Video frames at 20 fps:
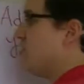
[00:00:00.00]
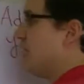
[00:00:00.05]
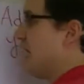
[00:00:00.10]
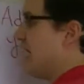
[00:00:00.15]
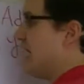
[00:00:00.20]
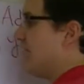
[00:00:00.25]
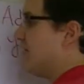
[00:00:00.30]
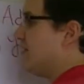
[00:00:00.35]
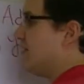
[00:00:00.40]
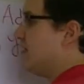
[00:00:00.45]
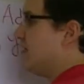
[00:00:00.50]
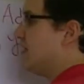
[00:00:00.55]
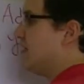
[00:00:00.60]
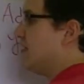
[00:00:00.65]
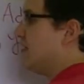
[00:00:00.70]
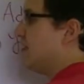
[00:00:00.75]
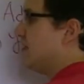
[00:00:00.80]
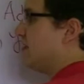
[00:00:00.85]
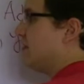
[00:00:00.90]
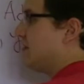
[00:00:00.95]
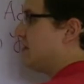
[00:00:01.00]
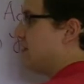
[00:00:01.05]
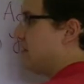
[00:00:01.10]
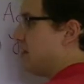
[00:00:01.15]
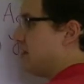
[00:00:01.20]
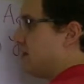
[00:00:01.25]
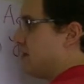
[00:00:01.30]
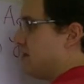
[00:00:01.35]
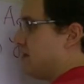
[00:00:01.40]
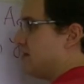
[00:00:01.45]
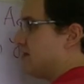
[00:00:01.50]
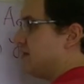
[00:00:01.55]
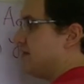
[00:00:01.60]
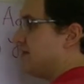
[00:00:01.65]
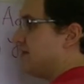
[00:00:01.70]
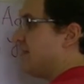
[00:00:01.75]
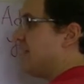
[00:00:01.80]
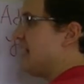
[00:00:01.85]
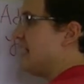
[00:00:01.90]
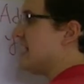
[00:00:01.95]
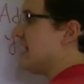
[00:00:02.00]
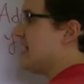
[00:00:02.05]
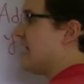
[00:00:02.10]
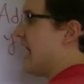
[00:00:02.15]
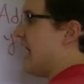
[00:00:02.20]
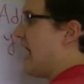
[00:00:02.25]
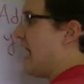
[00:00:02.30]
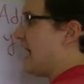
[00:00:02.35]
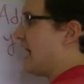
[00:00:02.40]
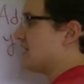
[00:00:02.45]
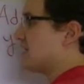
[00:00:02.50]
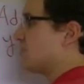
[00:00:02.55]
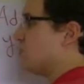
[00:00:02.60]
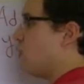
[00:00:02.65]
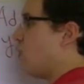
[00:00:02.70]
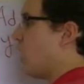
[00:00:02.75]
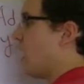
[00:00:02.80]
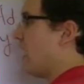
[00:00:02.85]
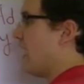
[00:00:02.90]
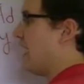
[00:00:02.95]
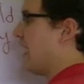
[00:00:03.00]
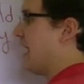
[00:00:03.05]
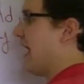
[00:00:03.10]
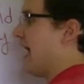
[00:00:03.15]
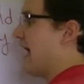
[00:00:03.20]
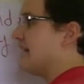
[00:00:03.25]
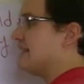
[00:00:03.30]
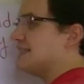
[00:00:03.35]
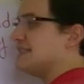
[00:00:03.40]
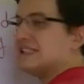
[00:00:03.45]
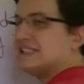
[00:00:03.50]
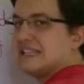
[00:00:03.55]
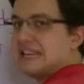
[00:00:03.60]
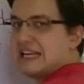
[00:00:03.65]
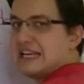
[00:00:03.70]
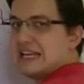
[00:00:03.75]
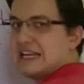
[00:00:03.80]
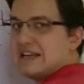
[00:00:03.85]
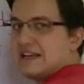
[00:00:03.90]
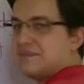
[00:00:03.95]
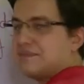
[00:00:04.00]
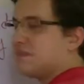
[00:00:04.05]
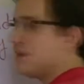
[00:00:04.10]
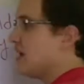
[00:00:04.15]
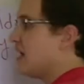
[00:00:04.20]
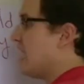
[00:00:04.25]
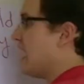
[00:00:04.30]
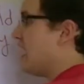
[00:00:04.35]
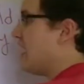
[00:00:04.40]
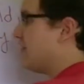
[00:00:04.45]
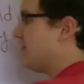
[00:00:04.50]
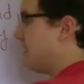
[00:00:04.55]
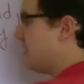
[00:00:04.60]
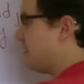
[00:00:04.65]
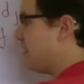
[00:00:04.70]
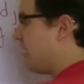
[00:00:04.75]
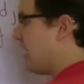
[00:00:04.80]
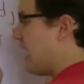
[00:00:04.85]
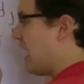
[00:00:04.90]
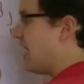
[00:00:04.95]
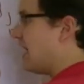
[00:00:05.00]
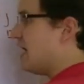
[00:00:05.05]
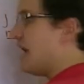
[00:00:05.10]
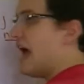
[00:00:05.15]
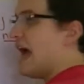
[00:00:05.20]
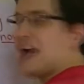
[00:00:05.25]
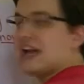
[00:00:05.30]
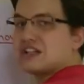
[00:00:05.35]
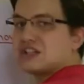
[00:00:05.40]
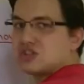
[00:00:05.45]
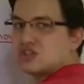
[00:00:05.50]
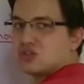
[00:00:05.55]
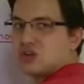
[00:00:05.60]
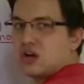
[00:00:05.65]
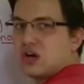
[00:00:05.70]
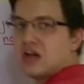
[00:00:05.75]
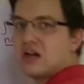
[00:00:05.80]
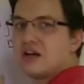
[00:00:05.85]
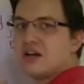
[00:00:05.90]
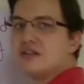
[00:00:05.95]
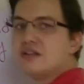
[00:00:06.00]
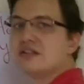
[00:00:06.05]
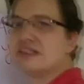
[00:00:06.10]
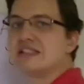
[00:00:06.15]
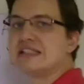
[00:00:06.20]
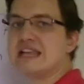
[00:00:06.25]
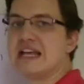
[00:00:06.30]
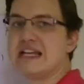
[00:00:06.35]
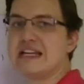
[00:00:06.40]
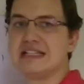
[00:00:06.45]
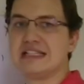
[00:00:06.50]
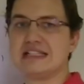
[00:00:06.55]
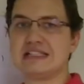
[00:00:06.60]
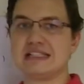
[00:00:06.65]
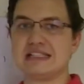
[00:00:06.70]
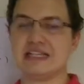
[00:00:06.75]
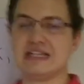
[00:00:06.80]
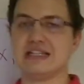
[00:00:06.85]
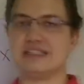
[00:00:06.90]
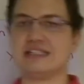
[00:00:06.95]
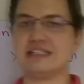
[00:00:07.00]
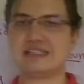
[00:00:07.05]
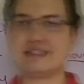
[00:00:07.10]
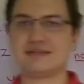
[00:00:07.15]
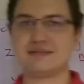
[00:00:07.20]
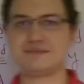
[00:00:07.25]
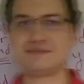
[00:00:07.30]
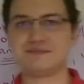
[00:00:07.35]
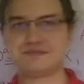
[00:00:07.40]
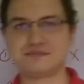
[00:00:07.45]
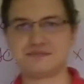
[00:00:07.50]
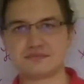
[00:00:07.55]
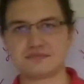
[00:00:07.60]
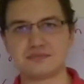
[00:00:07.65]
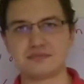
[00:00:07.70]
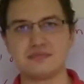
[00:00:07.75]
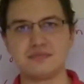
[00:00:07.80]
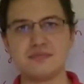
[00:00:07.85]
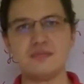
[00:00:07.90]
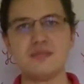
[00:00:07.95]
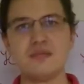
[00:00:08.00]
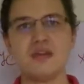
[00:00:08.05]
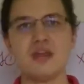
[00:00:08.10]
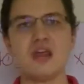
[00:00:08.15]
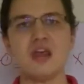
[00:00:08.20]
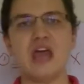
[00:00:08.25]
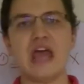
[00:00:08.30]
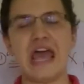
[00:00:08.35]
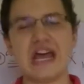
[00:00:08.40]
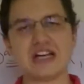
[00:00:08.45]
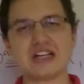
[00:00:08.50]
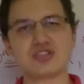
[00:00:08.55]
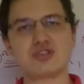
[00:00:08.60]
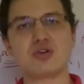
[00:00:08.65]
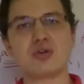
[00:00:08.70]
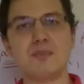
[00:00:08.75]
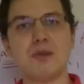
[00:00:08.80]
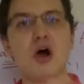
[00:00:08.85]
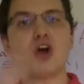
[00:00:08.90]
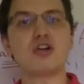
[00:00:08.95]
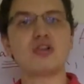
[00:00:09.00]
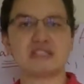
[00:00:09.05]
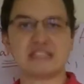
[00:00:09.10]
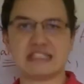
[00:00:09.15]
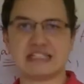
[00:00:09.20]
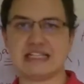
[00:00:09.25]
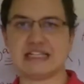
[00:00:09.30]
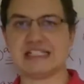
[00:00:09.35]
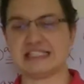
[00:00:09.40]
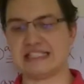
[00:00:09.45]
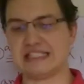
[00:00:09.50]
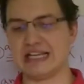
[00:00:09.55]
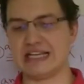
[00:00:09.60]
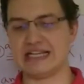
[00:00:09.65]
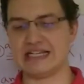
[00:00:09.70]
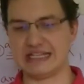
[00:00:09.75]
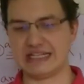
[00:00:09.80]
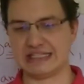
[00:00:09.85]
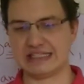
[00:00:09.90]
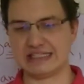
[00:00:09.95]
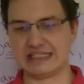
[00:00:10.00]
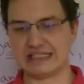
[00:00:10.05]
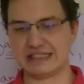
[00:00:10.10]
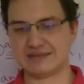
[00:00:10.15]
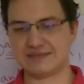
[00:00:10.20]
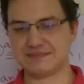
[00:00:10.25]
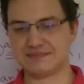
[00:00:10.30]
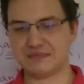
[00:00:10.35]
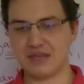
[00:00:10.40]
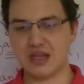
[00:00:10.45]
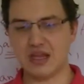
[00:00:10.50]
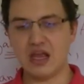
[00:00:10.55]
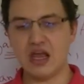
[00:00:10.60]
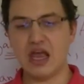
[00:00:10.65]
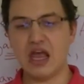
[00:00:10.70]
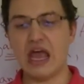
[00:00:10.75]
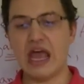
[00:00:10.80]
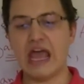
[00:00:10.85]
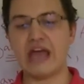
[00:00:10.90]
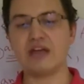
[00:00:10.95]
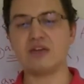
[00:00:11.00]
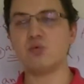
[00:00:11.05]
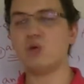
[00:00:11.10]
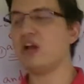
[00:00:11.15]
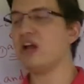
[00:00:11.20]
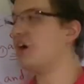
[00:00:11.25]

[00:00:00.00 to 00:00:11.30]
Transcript: have the X, Y, and Z. Have extra sentences, extra parts to the sentence. And we